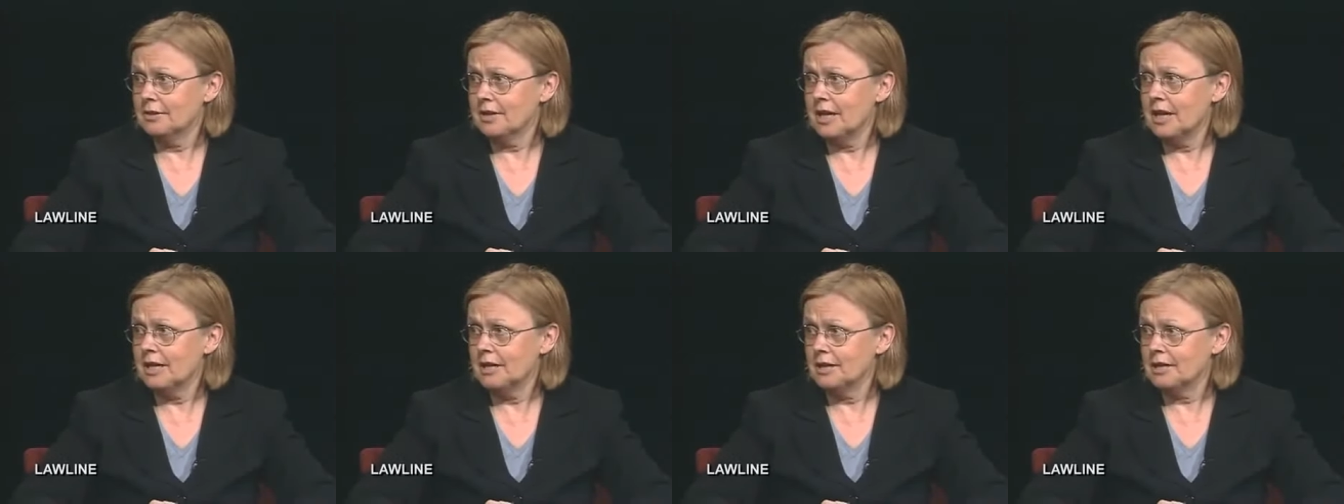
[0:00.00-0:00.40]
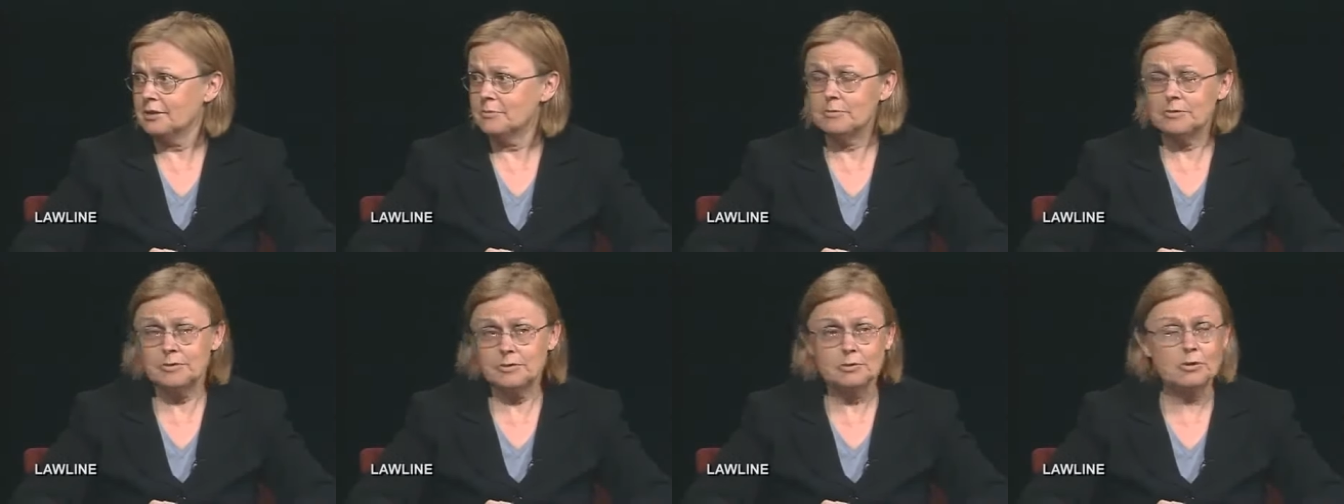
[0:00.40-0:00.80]
organic
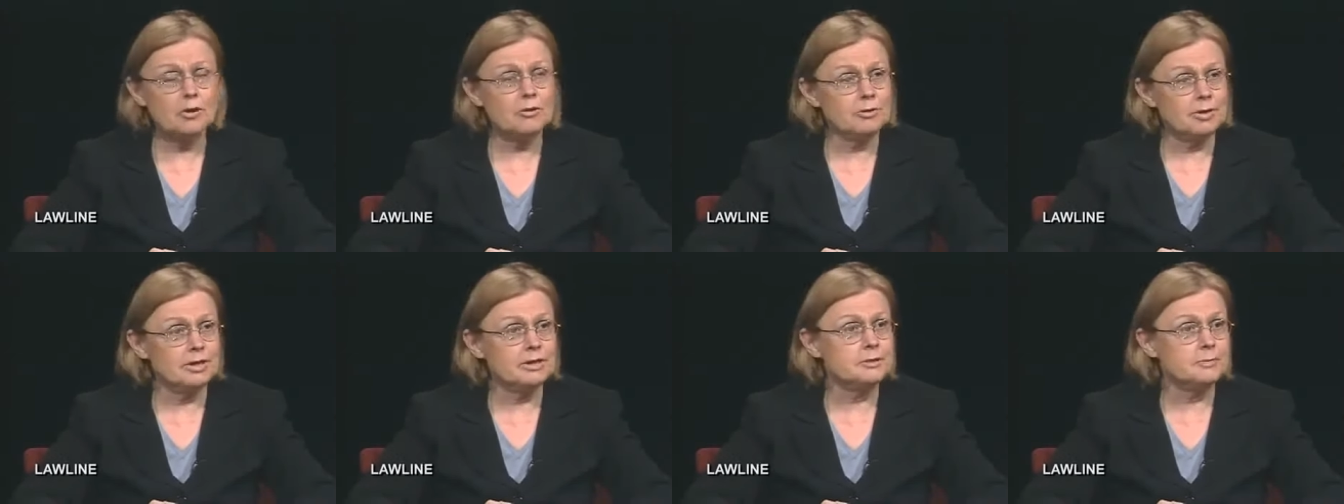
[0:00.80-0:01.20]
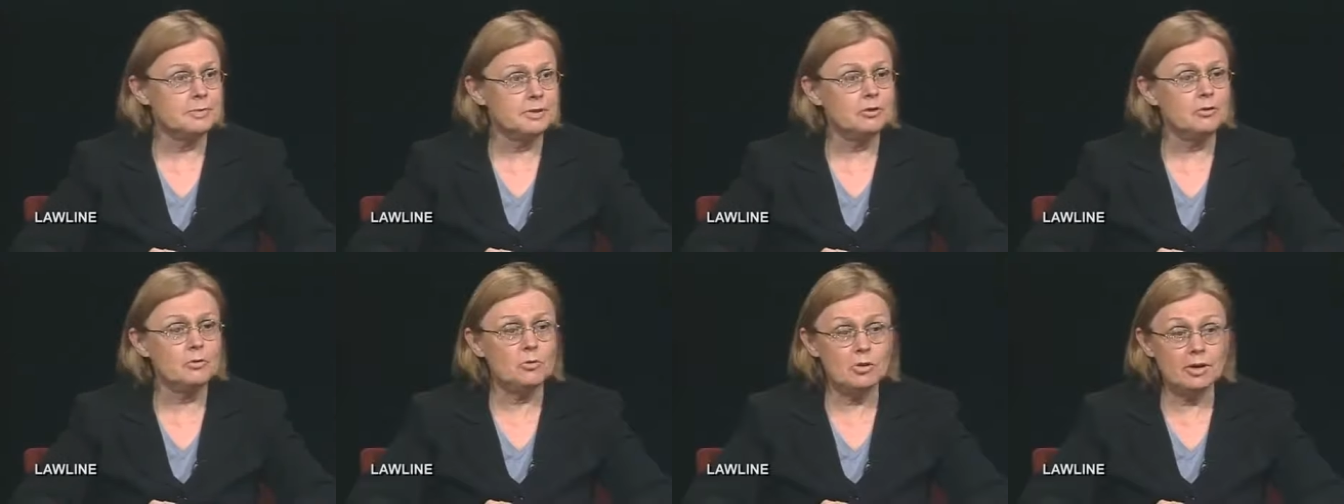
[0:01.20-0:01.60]
has been growing. It's
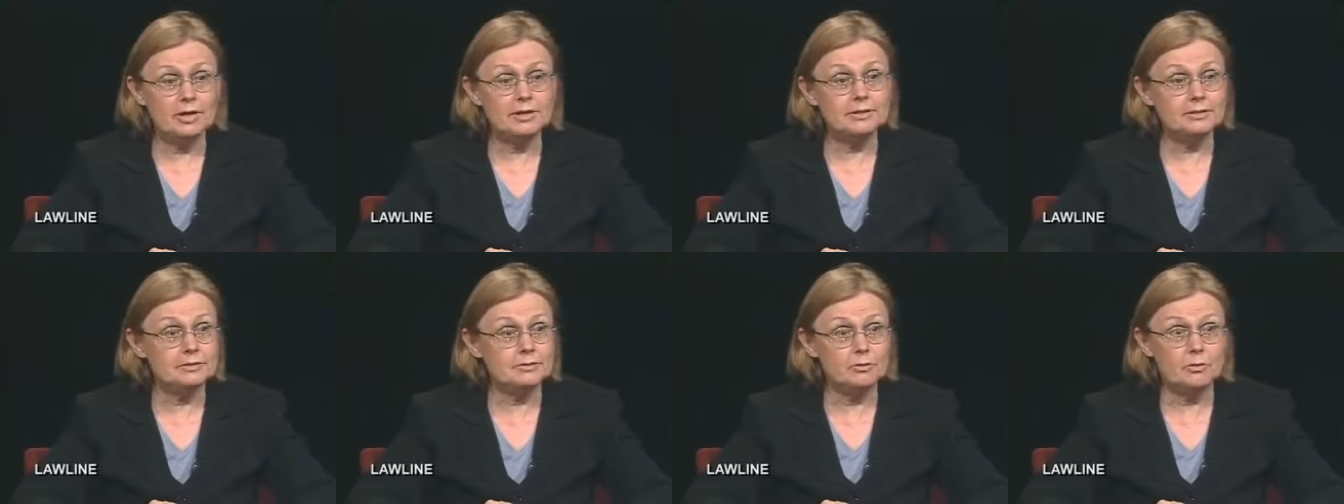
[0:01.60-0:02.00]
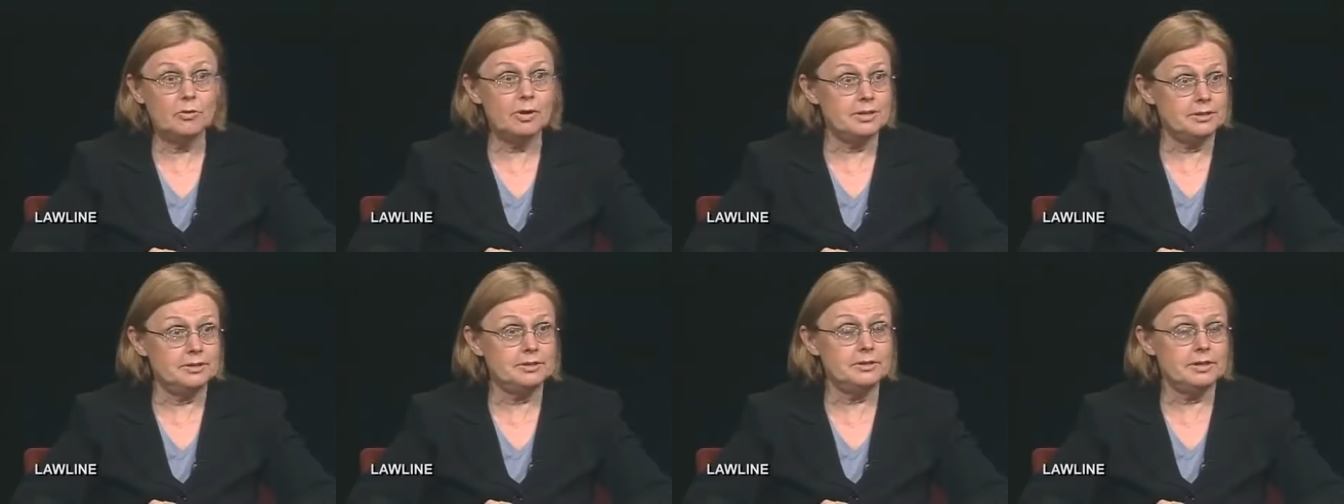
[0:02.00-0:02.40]
been quite,
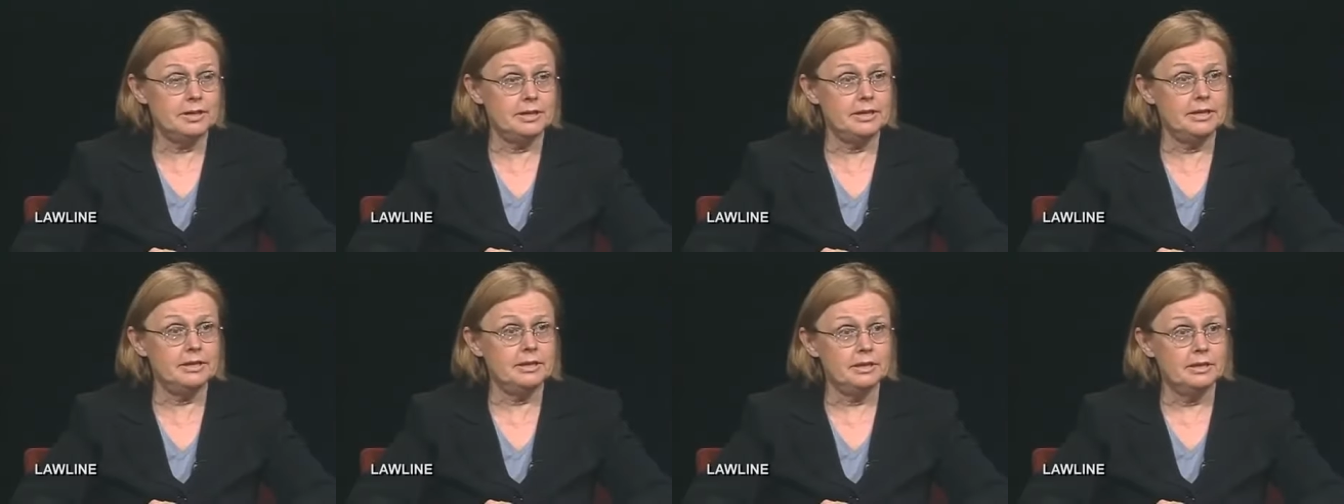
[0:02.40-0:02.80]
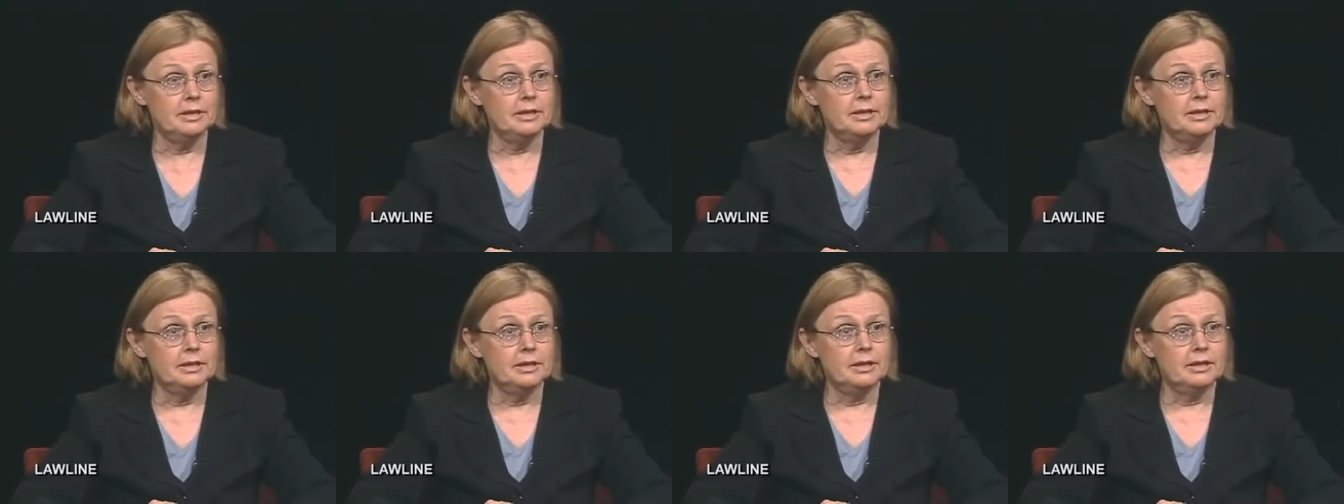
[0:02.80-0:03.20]
quite steady.
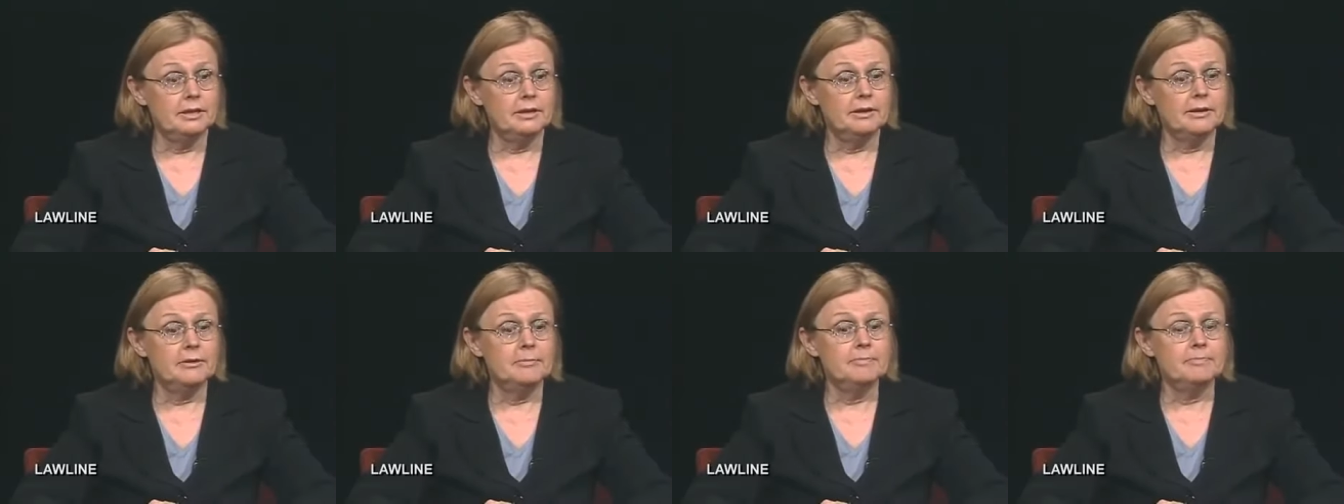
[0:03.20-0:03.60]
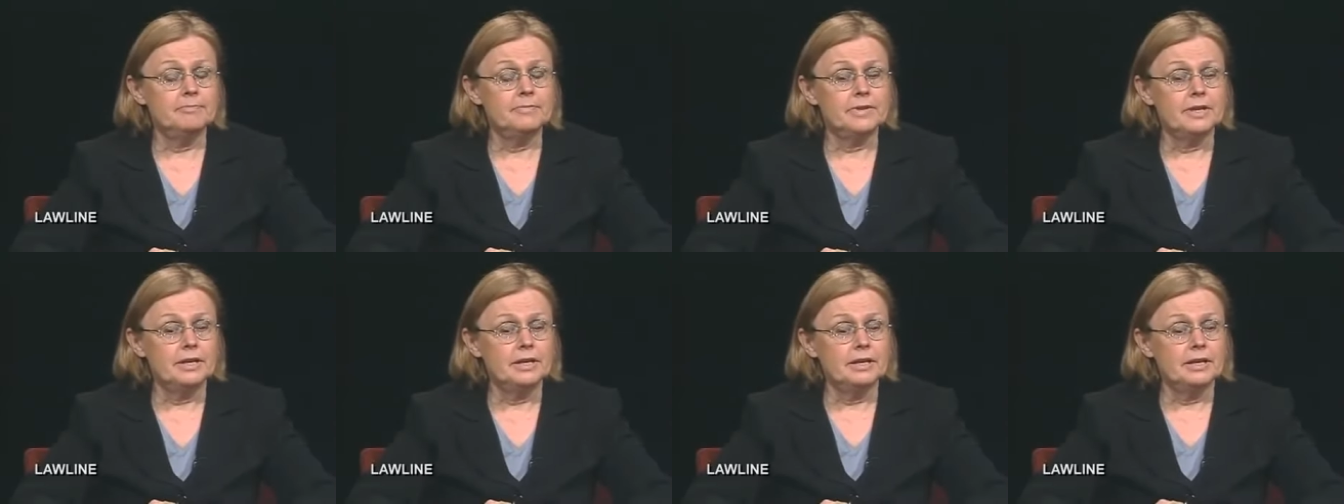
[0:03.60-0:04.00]
Um,
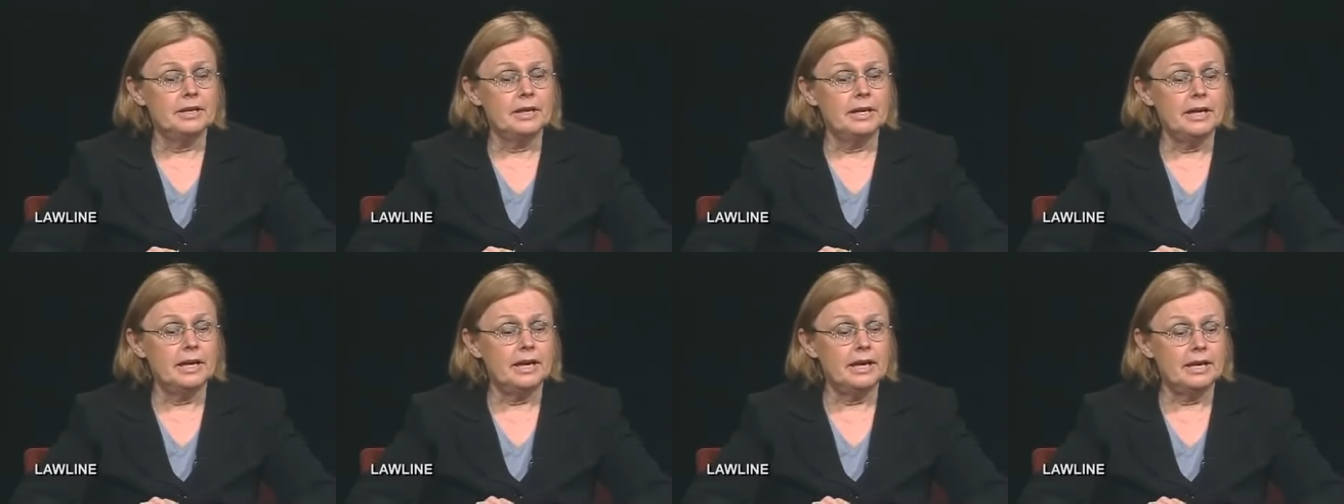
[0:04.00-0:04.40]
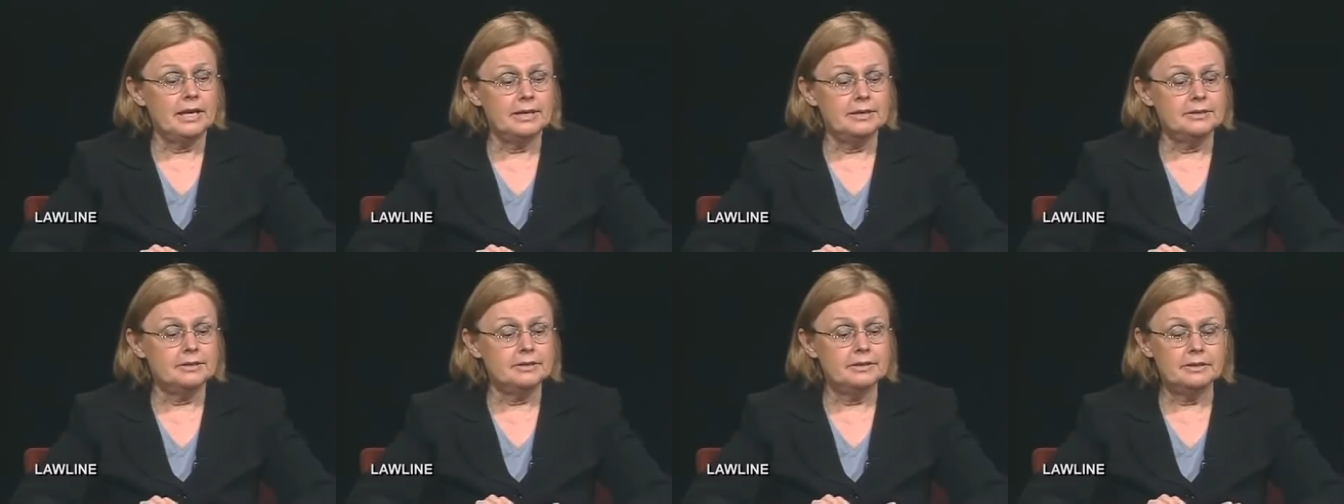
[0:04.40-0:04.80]

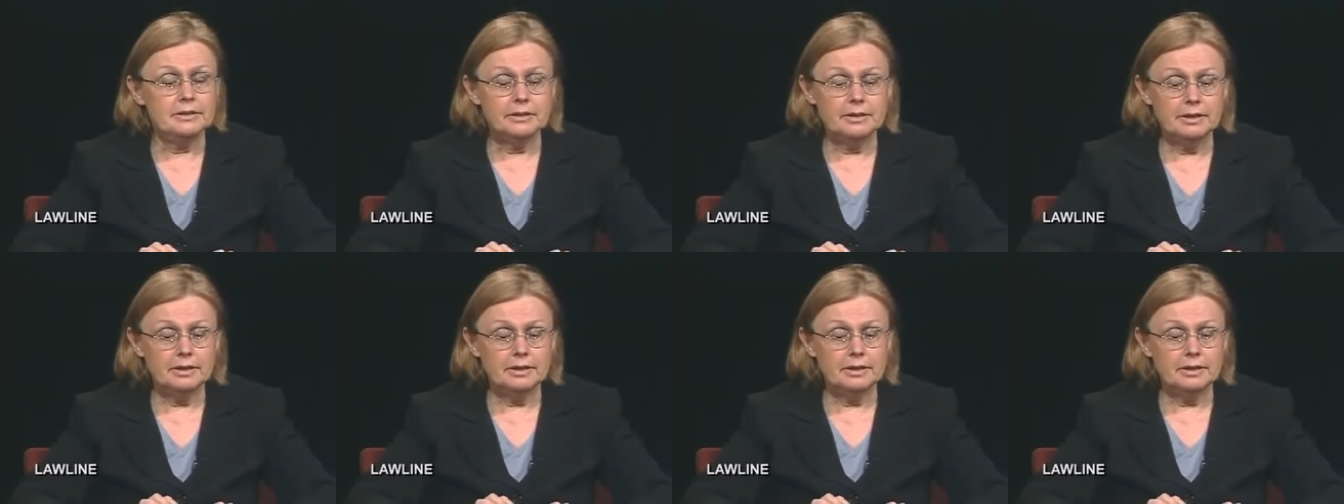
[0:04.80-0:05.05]
and,